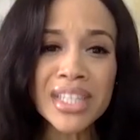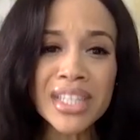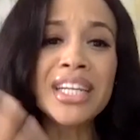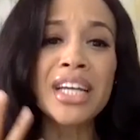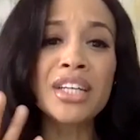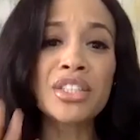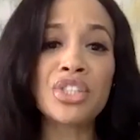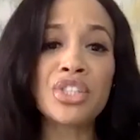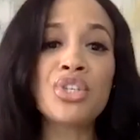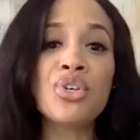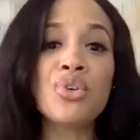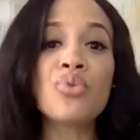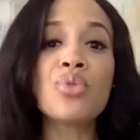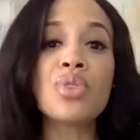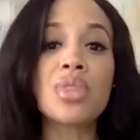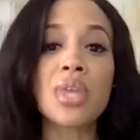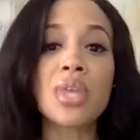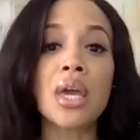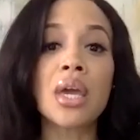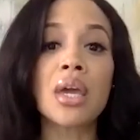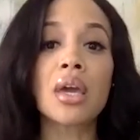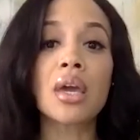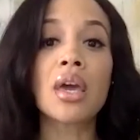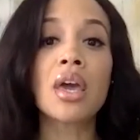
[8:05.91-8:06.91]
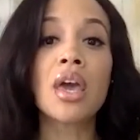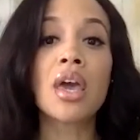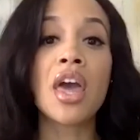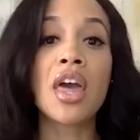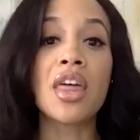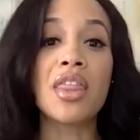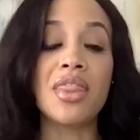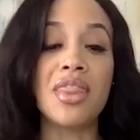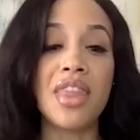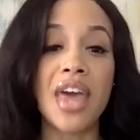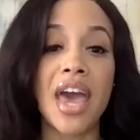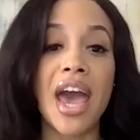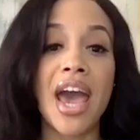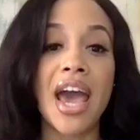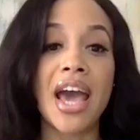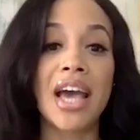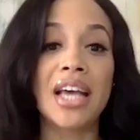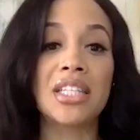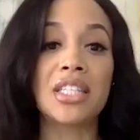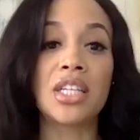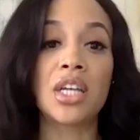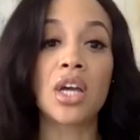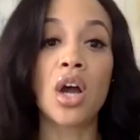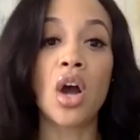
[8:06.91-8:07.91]
Now, do you think
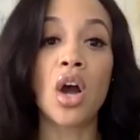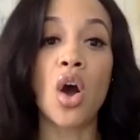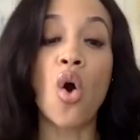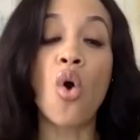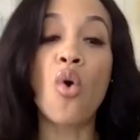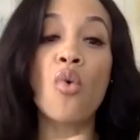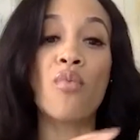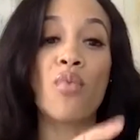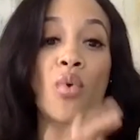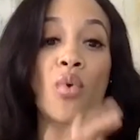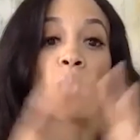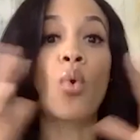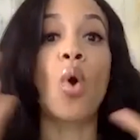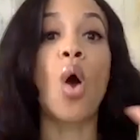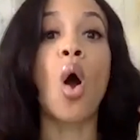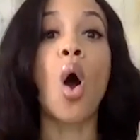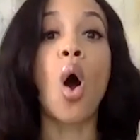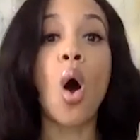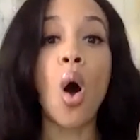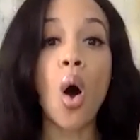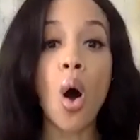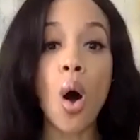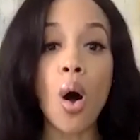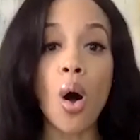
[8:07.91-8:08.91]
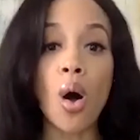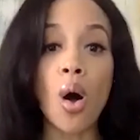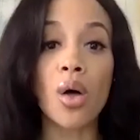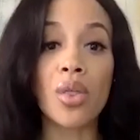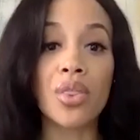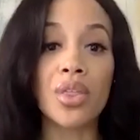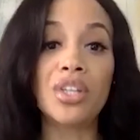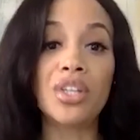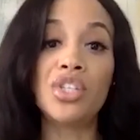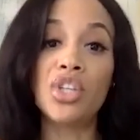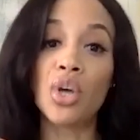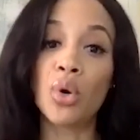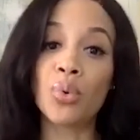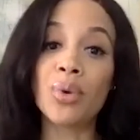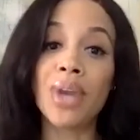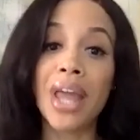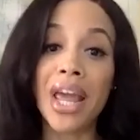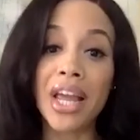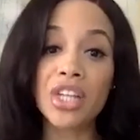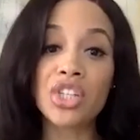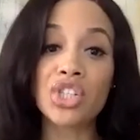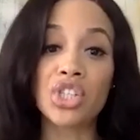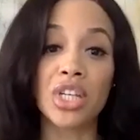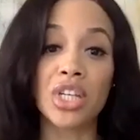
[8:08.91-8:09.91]
that overall the
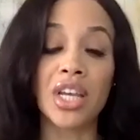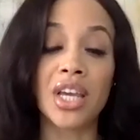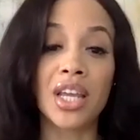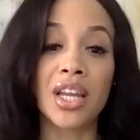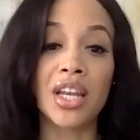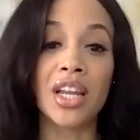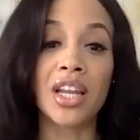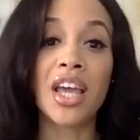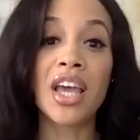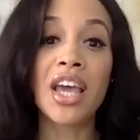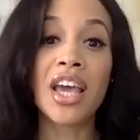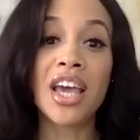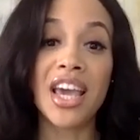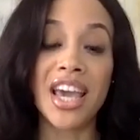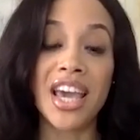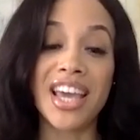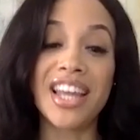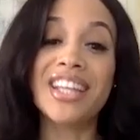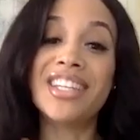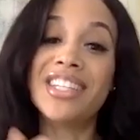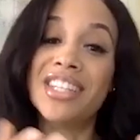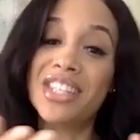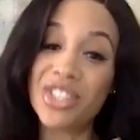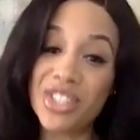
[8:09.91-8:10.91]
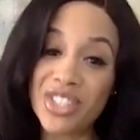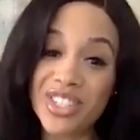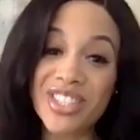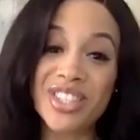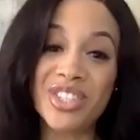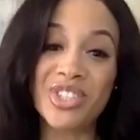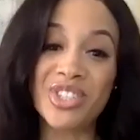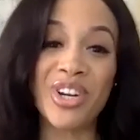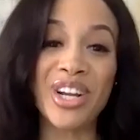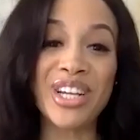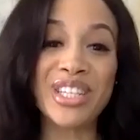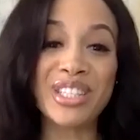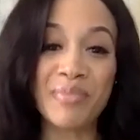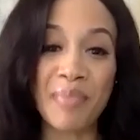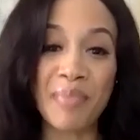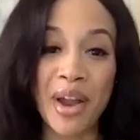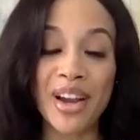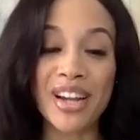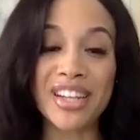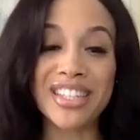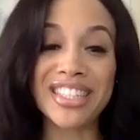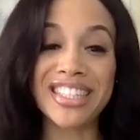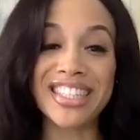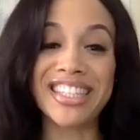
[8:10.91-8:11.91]
donation, in addition to the
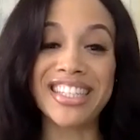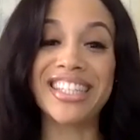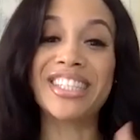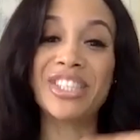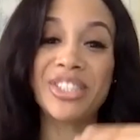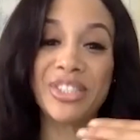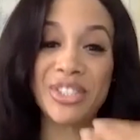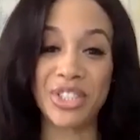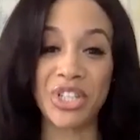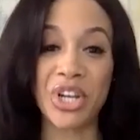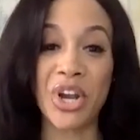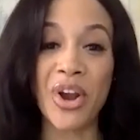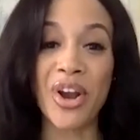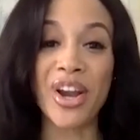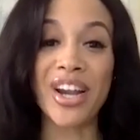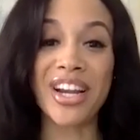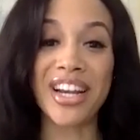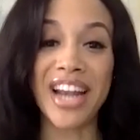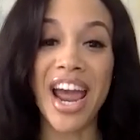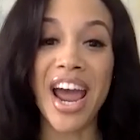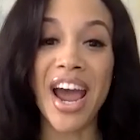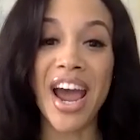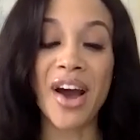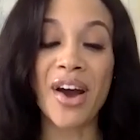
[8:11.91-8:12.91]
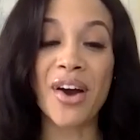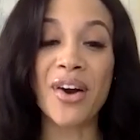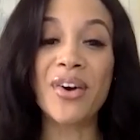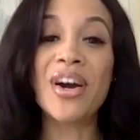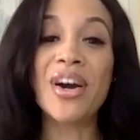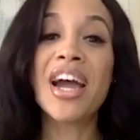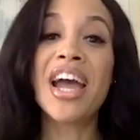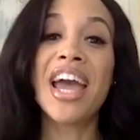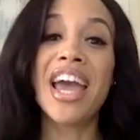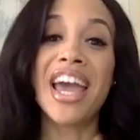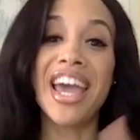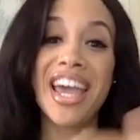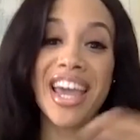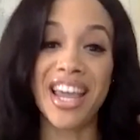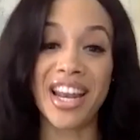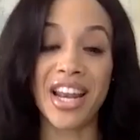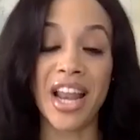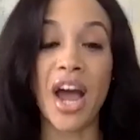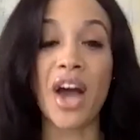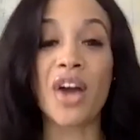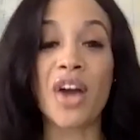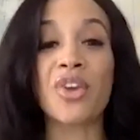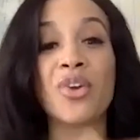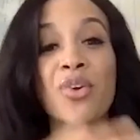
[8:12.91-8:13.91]
transparency that you're sharing now in
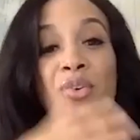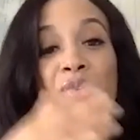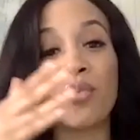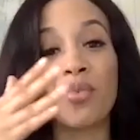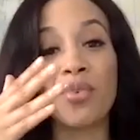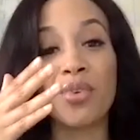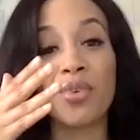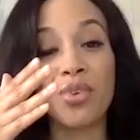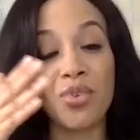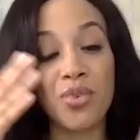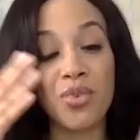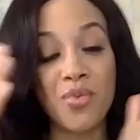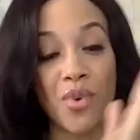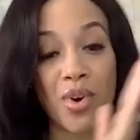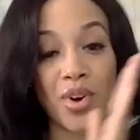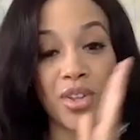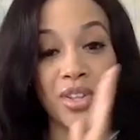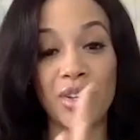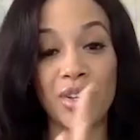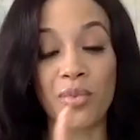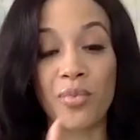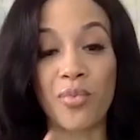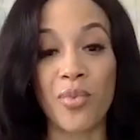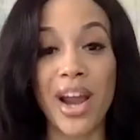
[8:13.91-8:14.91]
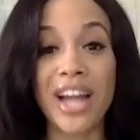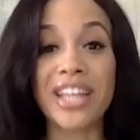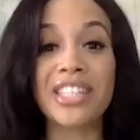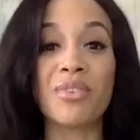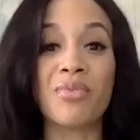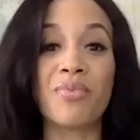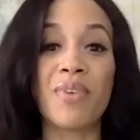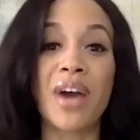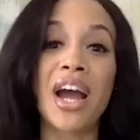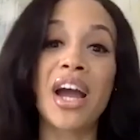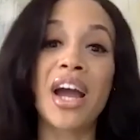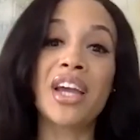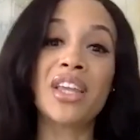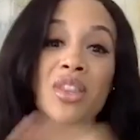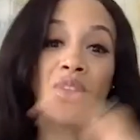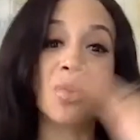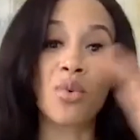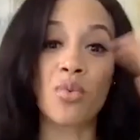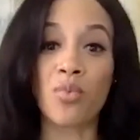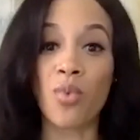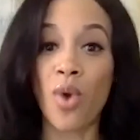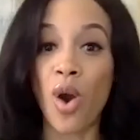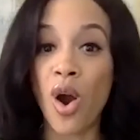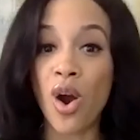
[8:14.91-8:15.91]
how you all are rectifying the
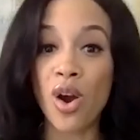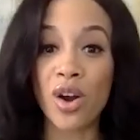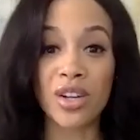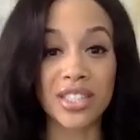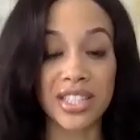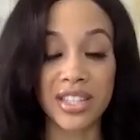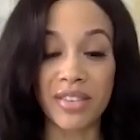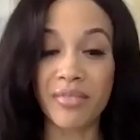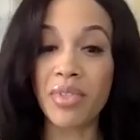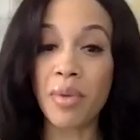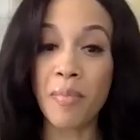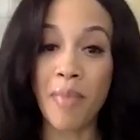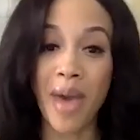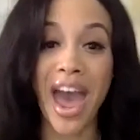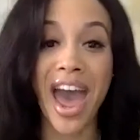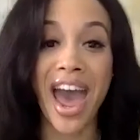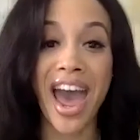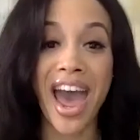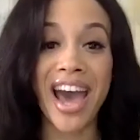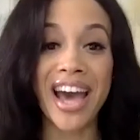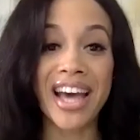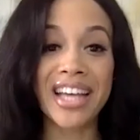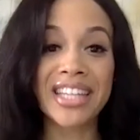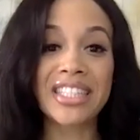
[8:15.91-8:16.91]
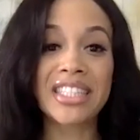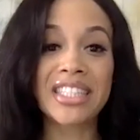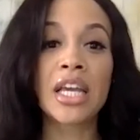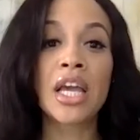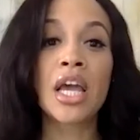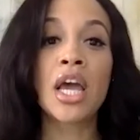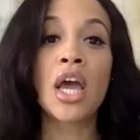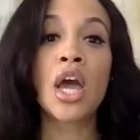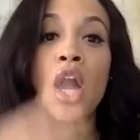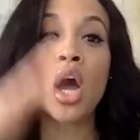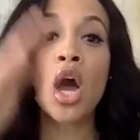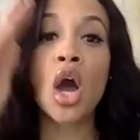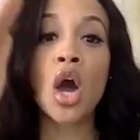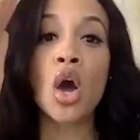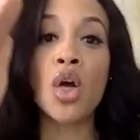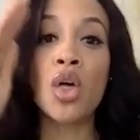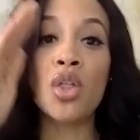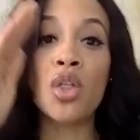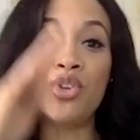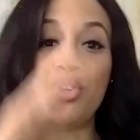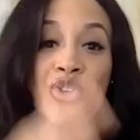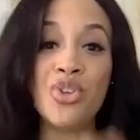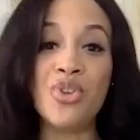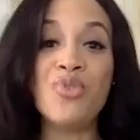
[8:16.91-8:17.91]
wrongs of the past,
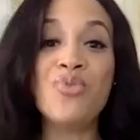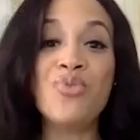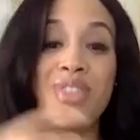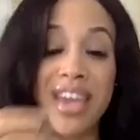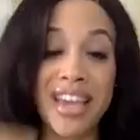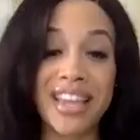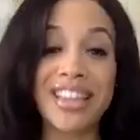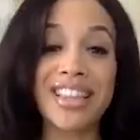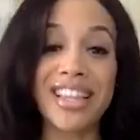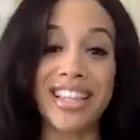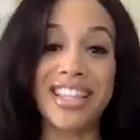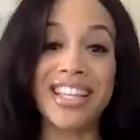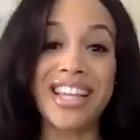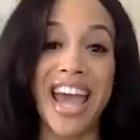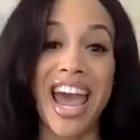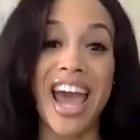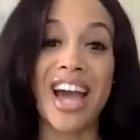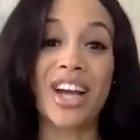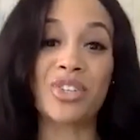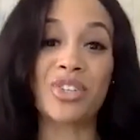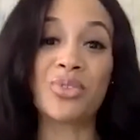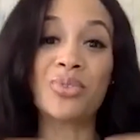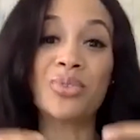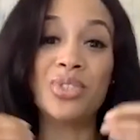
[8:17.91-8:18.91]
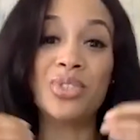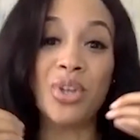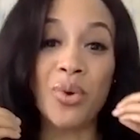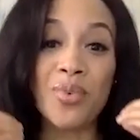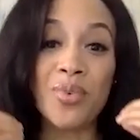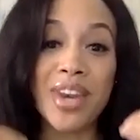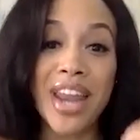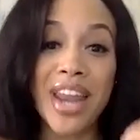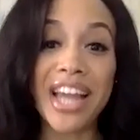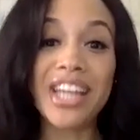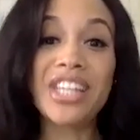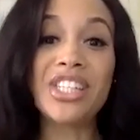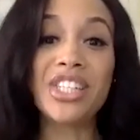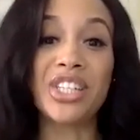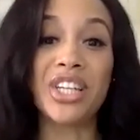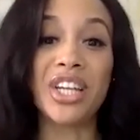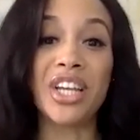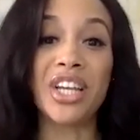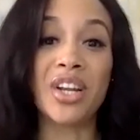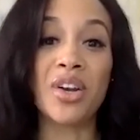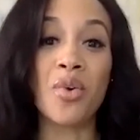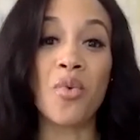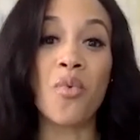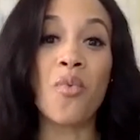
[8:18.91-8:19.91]
do you think that the actual
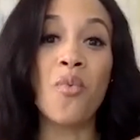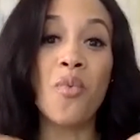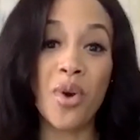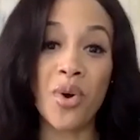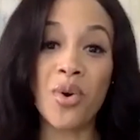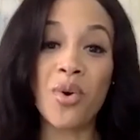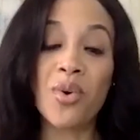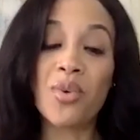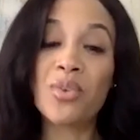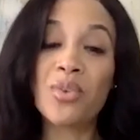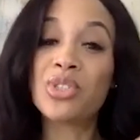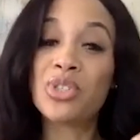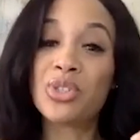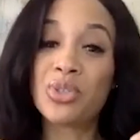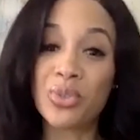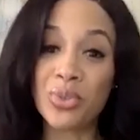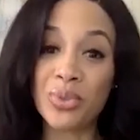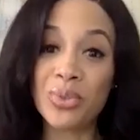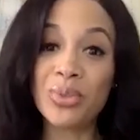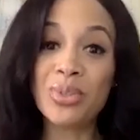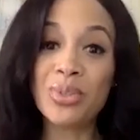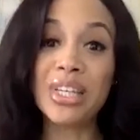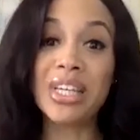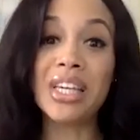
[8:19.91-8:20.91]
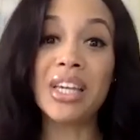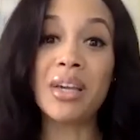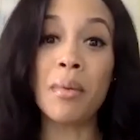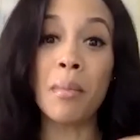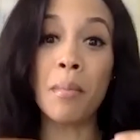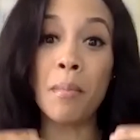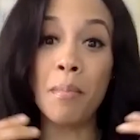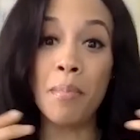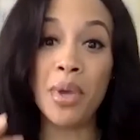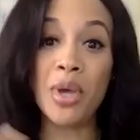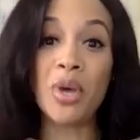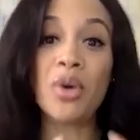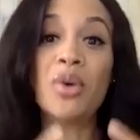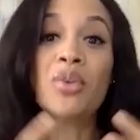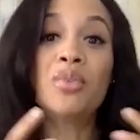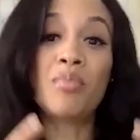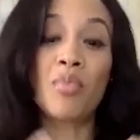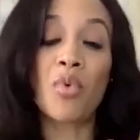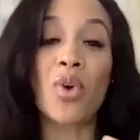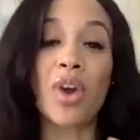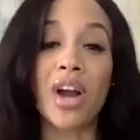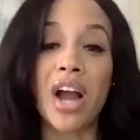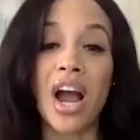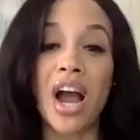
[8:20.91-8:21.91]
donation will truly build
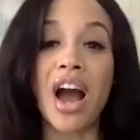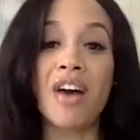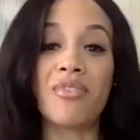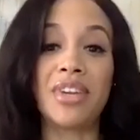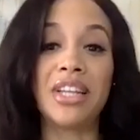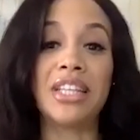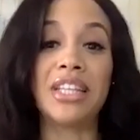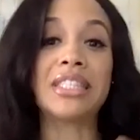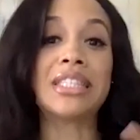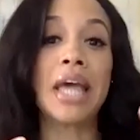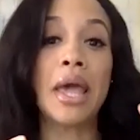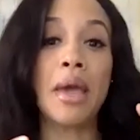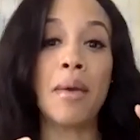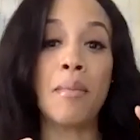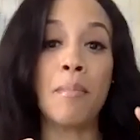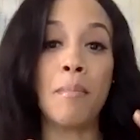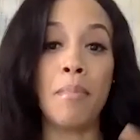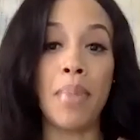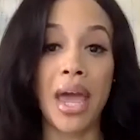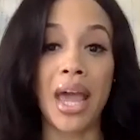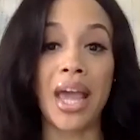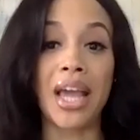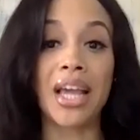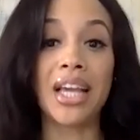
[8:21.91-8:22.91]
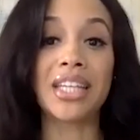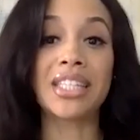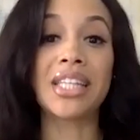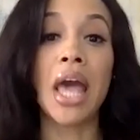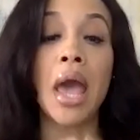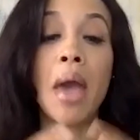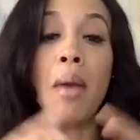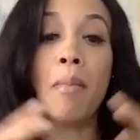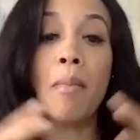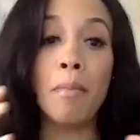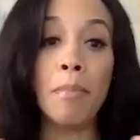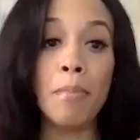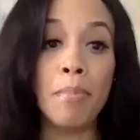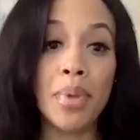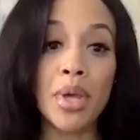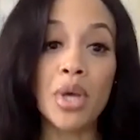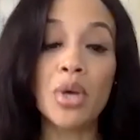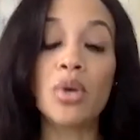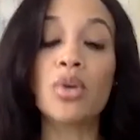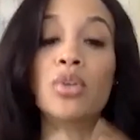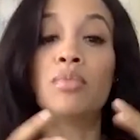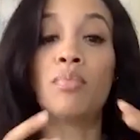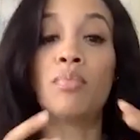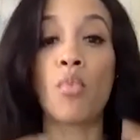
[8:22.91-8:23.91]
more confidence in banks and
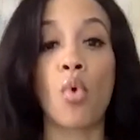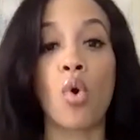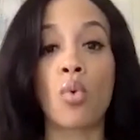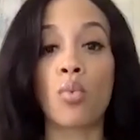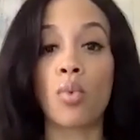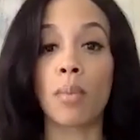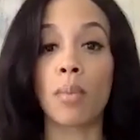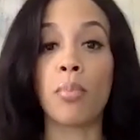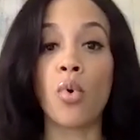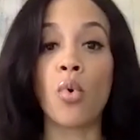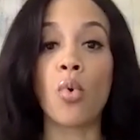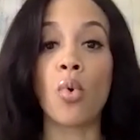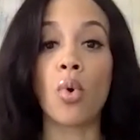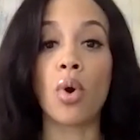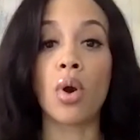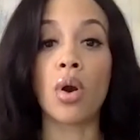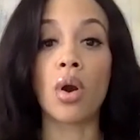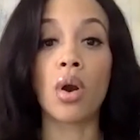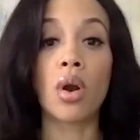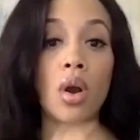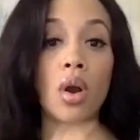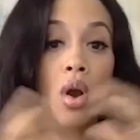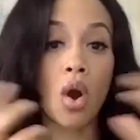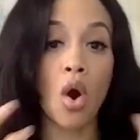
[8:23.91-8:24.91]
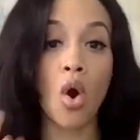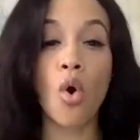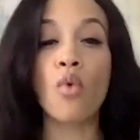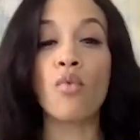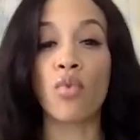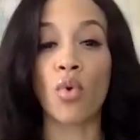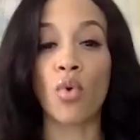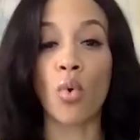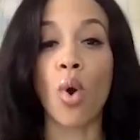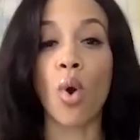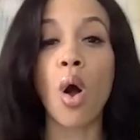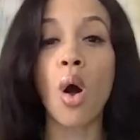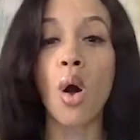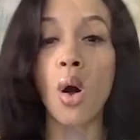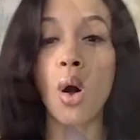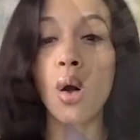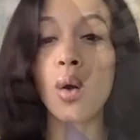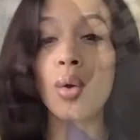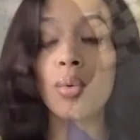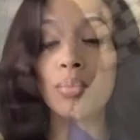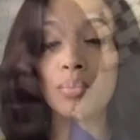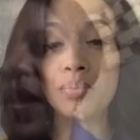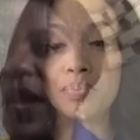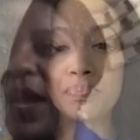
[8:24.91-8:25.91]
build more rapport
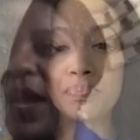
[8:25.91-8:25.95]
overall?